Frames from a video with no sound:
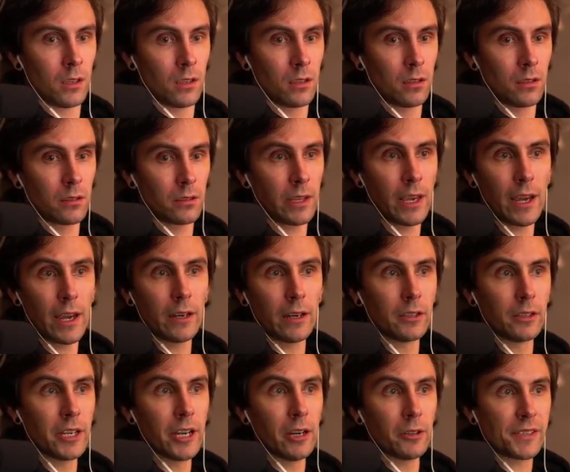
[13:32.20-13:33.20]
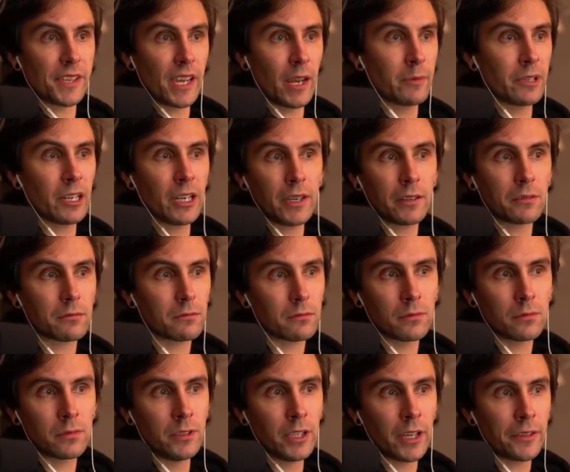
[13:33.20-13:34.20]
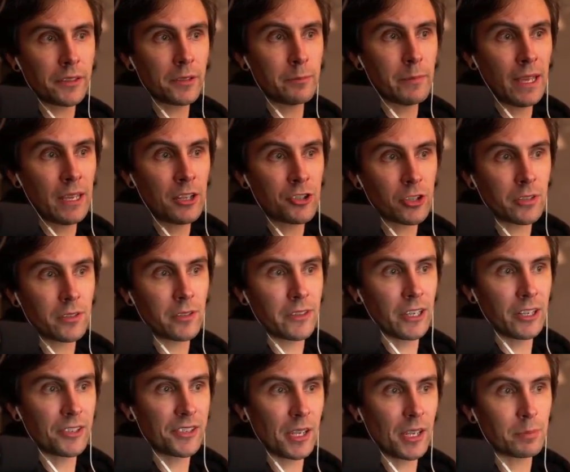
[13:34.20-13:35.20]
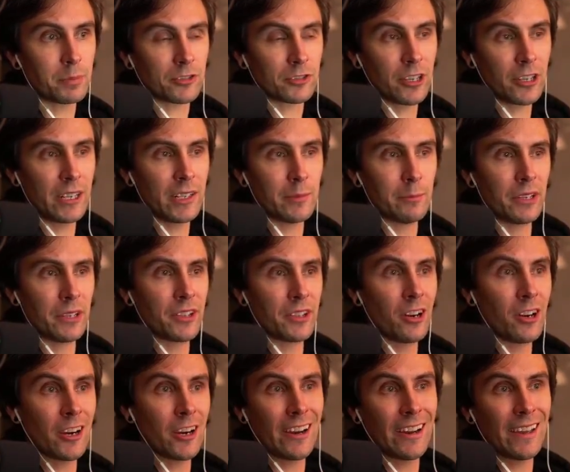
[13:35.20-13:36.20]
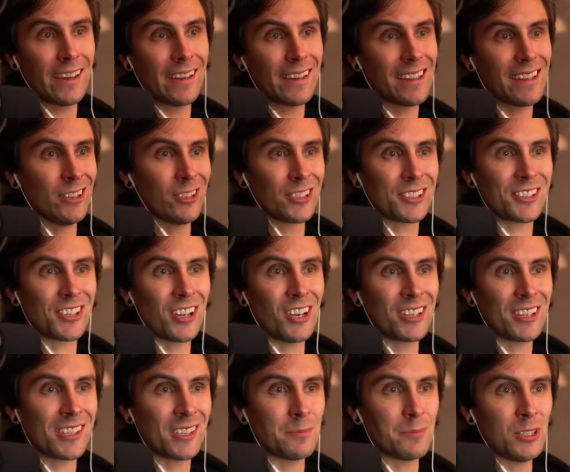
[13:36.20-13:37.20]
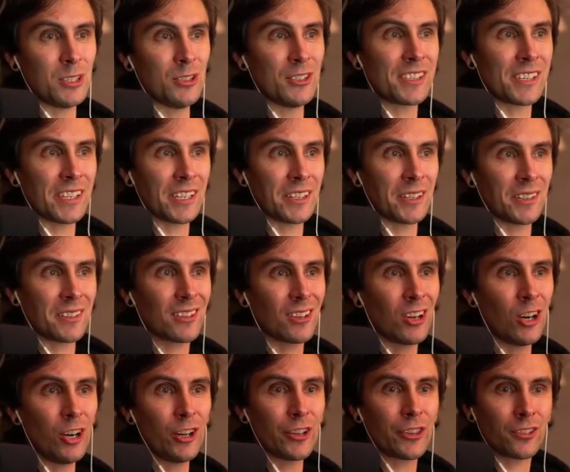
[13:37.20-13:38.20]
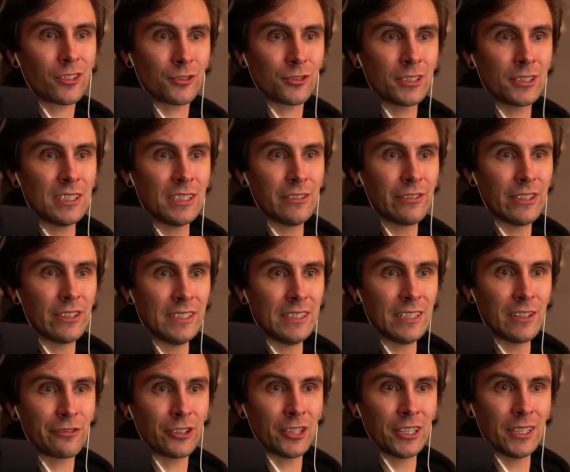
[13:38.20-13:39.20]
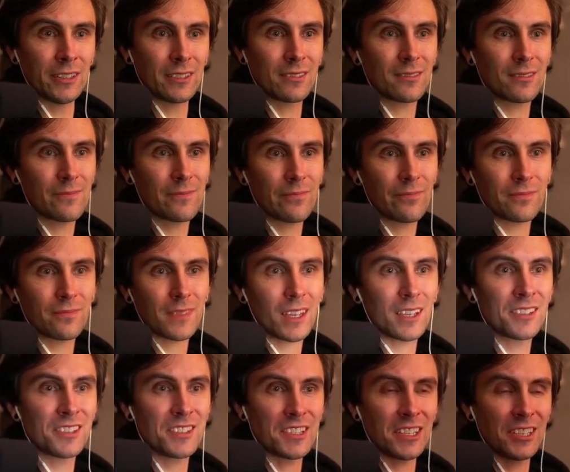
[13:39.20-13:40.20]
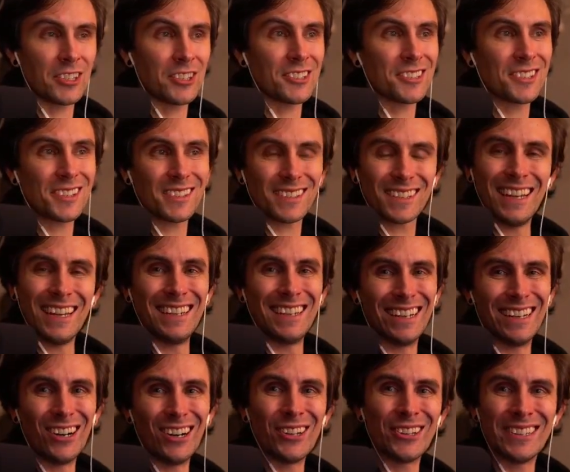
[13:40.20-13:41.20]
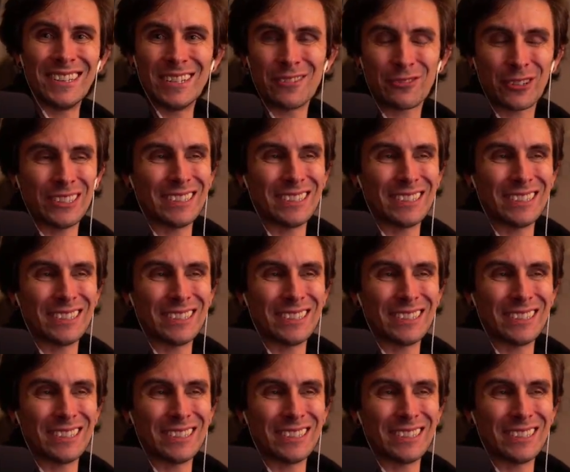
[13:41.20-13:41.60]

Yeah, I don't know. Samurai, nothing major. There's upgraded Midare. It looks awesome using all 3 of the different stickers, all the different,